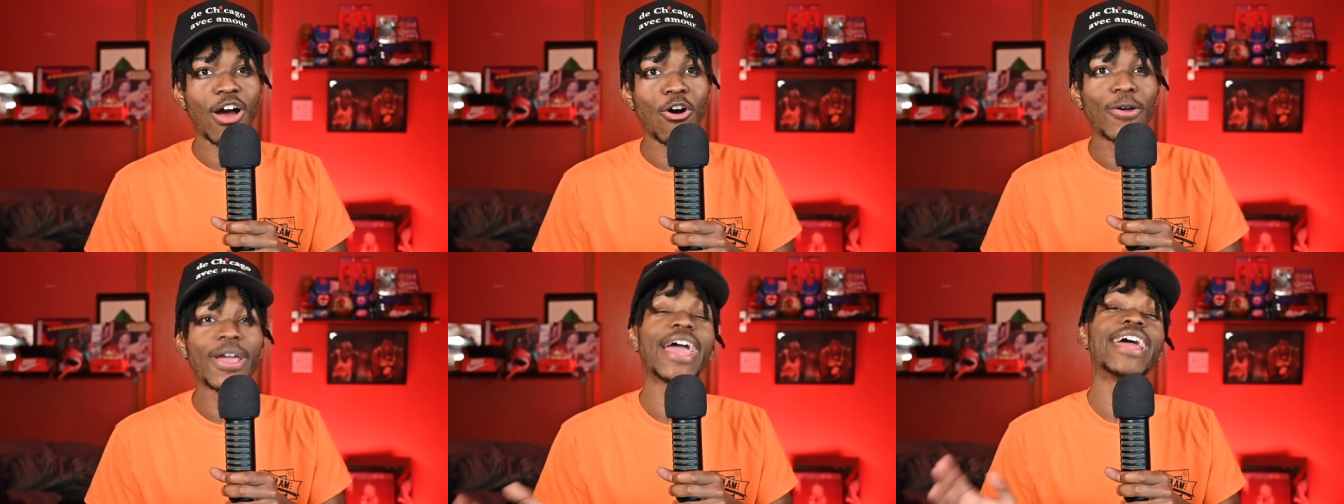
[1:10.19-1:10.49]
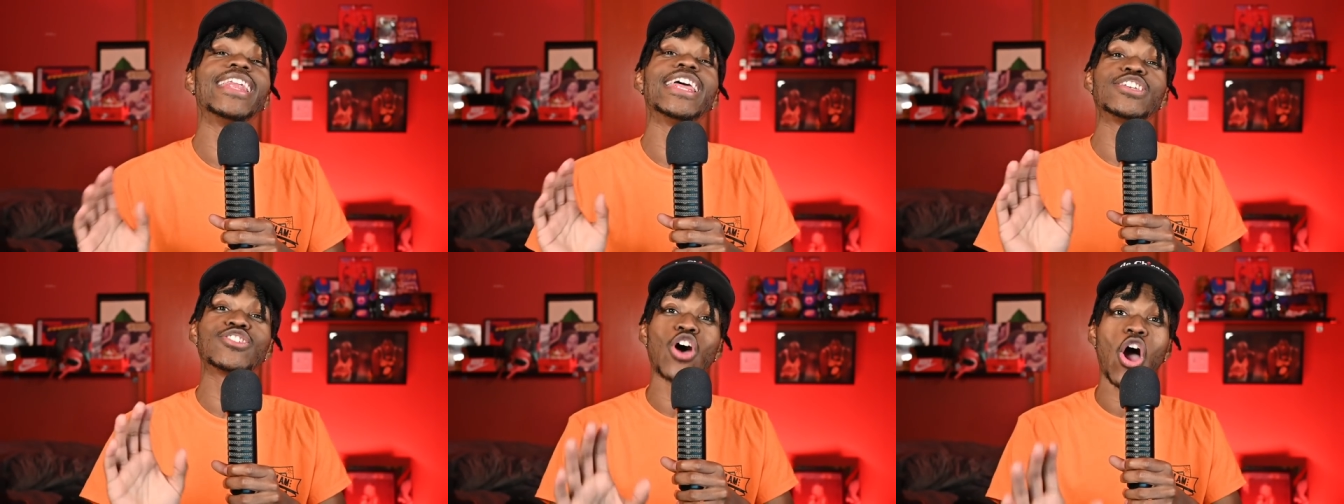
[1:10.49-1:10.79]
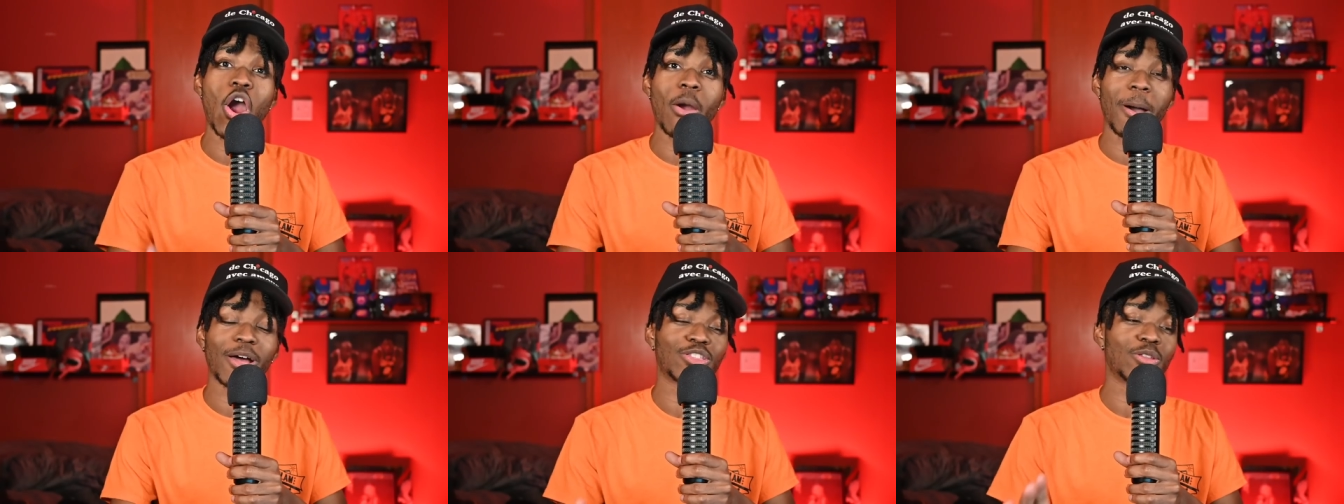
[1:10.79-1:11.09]
Okay, let's
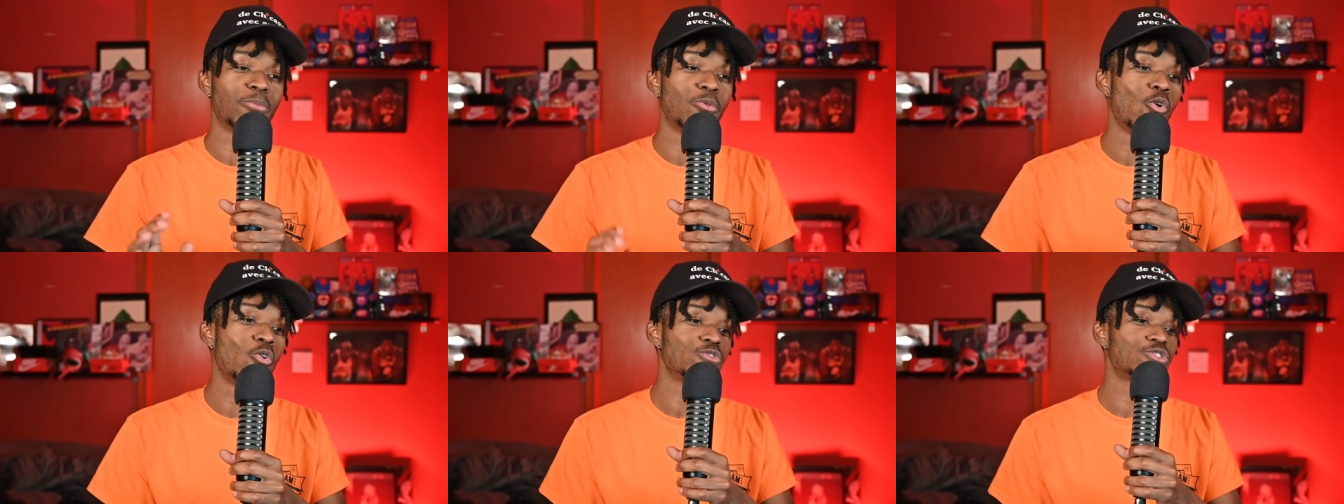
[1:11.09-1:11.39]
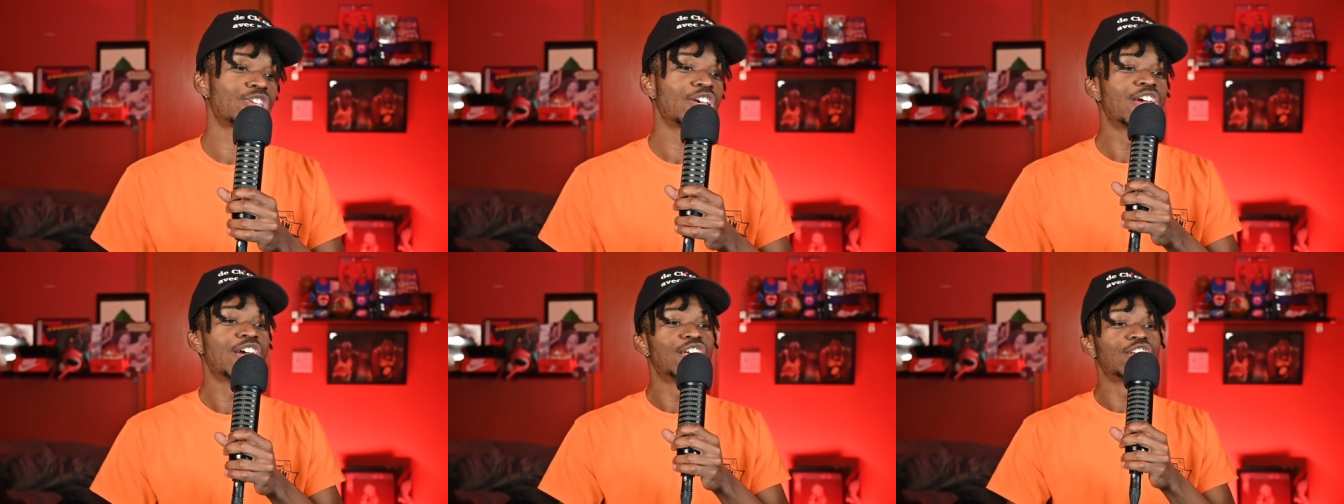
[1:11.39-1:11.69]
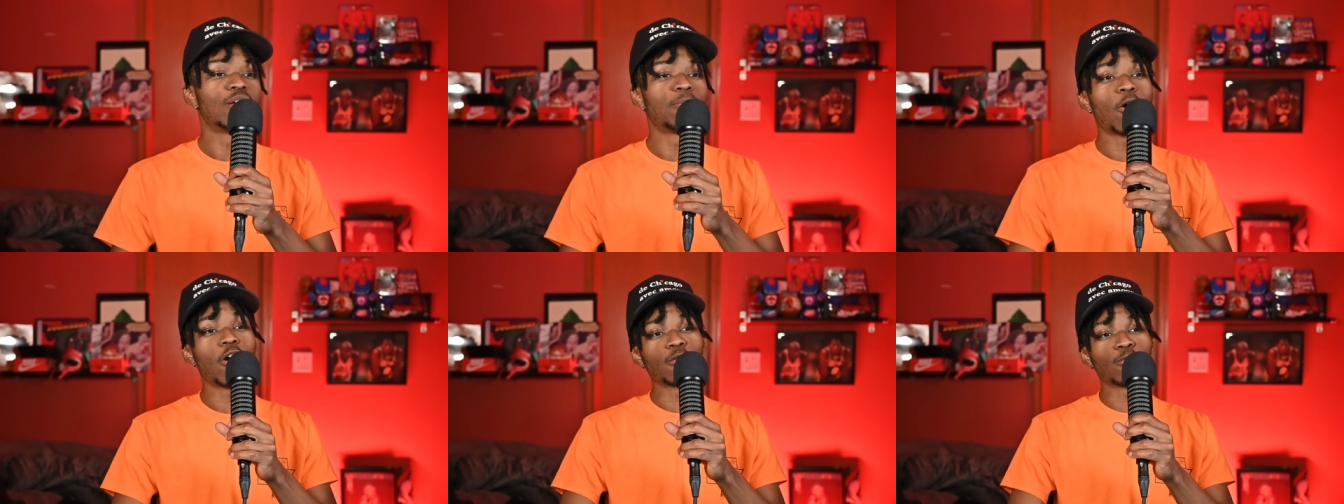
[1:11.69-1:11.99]
talk about the Bulls.
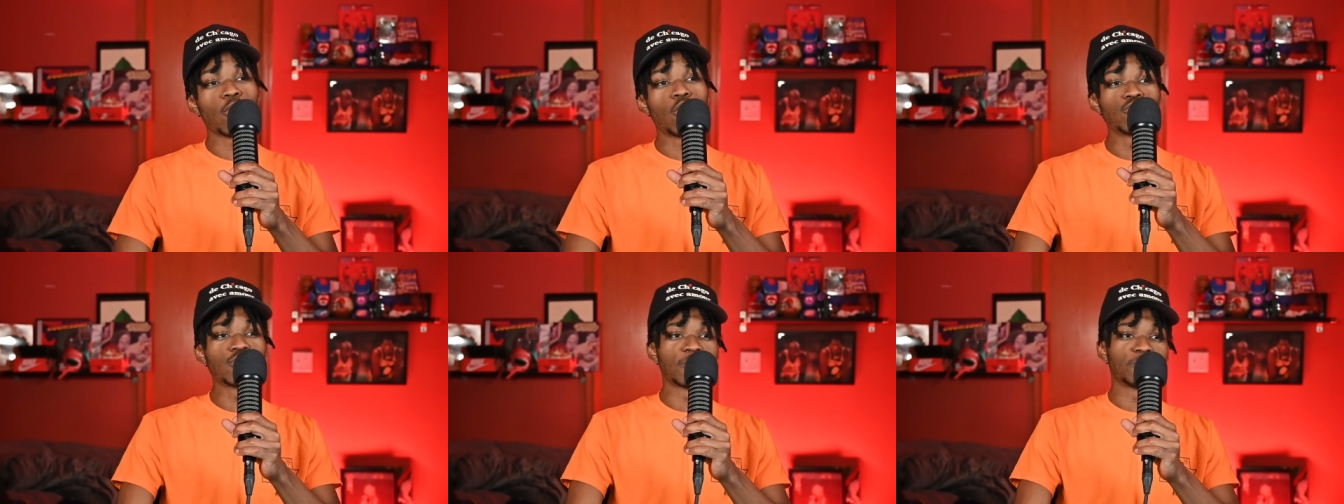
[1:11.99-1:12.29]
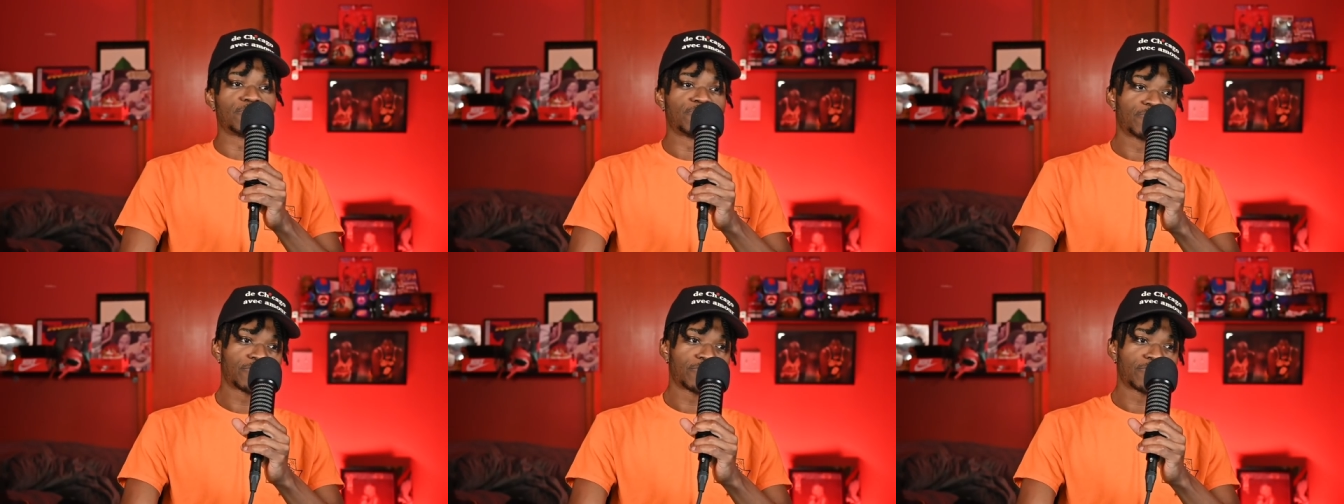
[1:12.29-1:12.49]
DeMar DeRozan